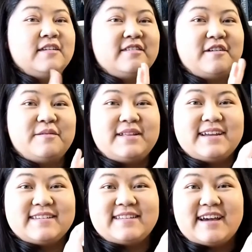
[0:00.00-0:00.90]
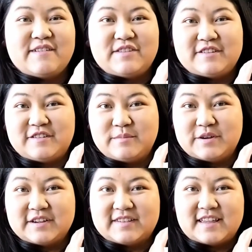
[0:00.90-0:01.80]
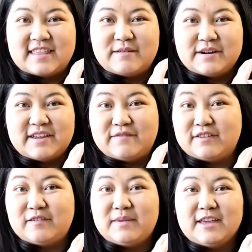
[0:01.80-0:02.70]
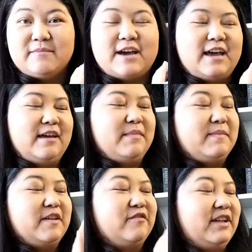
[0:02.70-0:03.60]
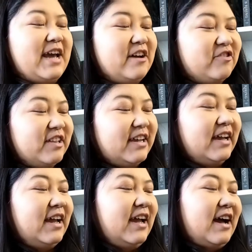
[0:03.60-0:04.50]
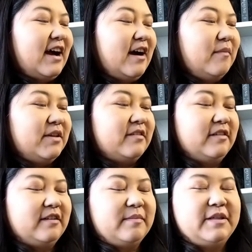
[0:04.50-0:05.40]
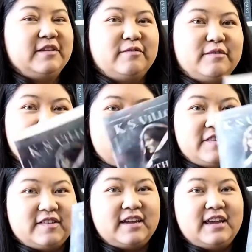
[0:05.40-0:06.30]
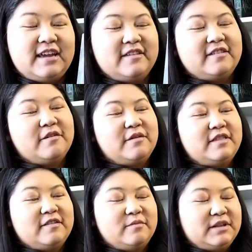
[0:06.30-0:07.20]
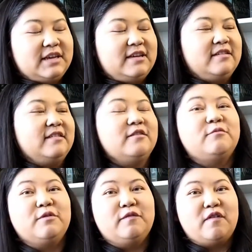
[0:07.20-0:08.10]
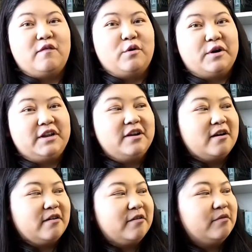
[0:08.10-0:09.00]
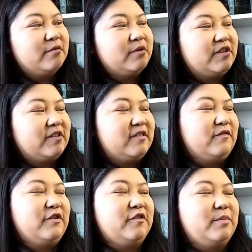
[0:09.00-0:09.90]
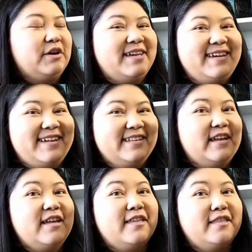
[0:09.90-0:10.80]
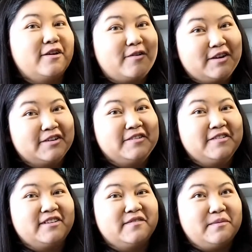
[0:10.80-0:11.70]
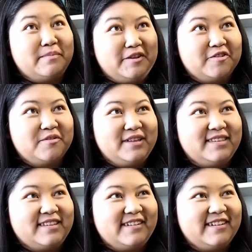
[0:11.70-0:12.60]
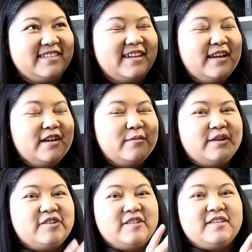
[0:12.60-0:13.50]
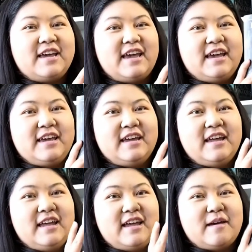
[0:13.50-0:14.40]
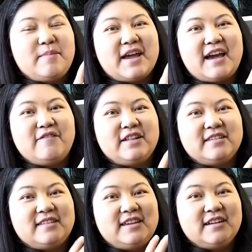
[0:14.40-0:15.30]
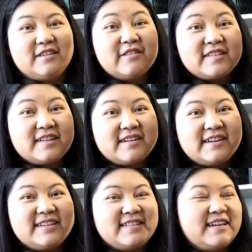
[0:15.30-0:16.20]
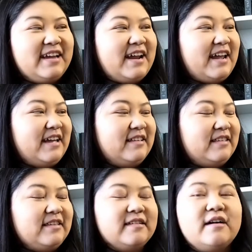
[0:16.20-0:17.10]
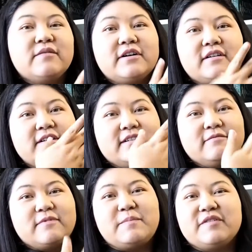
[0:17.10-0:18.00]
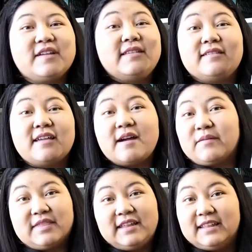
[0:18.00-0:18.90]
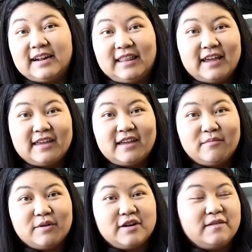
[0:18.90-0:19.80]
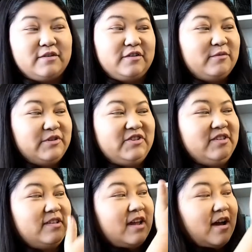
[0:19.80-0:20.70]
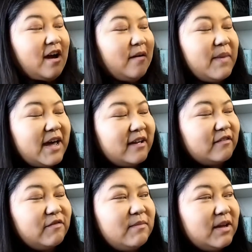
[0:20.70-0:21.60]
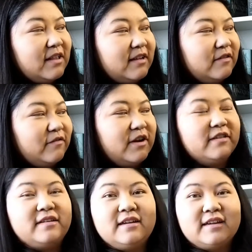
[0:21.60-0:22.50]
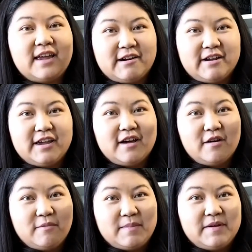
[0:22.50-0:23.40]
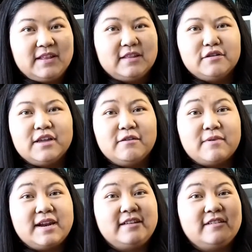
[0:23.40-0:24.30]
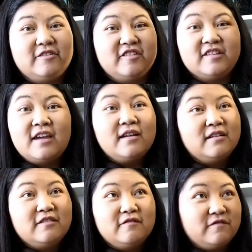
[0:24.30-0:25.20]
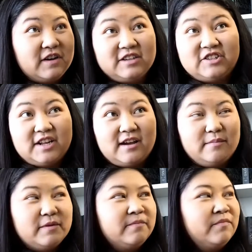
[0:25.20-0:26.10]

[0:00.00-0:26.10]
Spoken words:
So next I have these two books that were gifted to me by my best friend Ashley. So I'll talk about this one first. So this one is The Wolf of Oren Yarrow, which is the first book in the Chronicles of the Bitch Queen series, which is a epic high fantasy adult series, and this cover represents everything that I like in book covers, which is our badass female in the front carrying a weapon and looking ready to just fuck shit up.